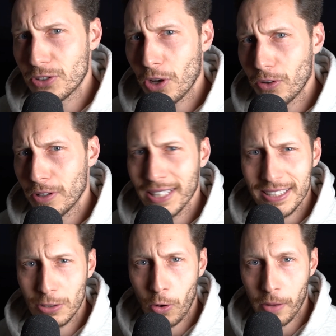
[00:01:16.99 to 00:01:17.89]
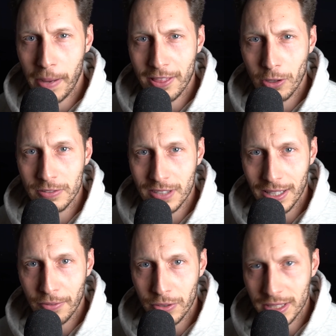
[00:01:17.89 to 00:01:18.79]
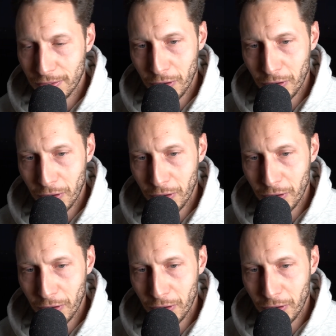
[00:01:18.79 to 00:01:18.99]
So let's talk about those deliveries